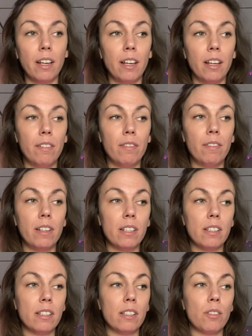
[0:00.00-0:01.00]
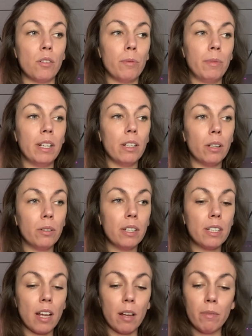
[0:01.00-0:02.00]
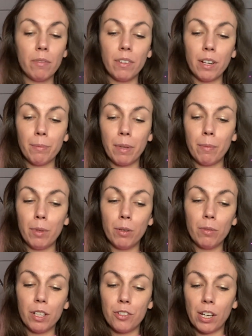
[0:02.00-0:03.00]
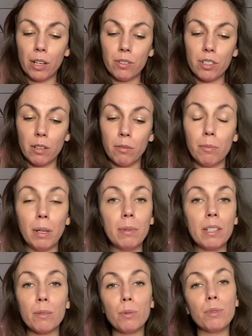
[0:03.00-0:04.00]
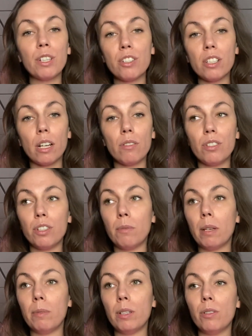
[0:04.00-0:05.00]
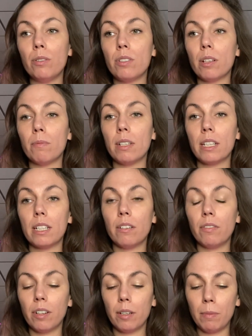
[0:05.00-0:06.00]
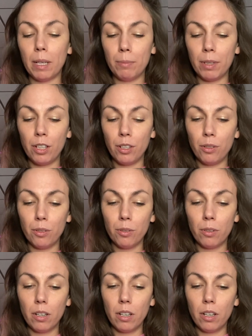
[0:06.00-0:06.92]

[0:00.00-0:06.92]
if this is normally a lonely time of year, maybe you reach out to someone, maybe someone reaches out to you, maybe you do something different, maybe you